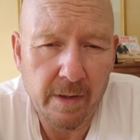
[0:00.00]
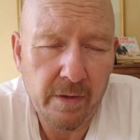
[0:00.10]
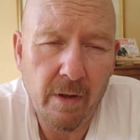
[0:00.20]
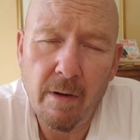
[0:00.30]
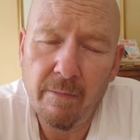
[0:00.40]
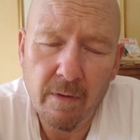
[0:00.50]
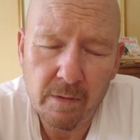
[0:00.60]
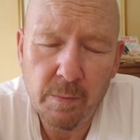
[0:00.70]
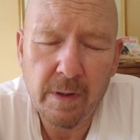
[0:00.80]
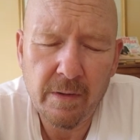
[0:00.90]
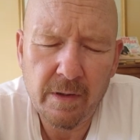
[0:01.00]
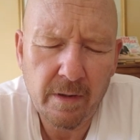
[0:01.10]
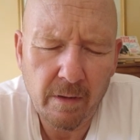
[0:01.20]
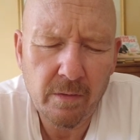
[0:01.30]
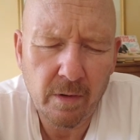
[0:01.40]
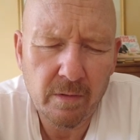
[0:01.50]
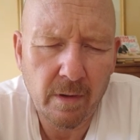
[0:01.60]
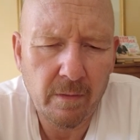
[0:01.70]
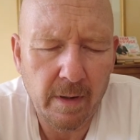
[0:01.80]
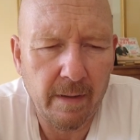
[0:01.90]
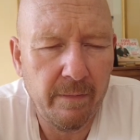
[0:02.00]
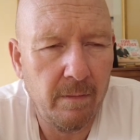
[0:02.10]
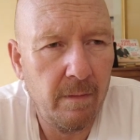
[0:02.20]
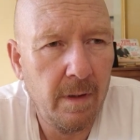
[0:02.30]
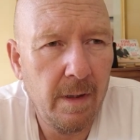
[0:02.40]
So I've got to be so careful.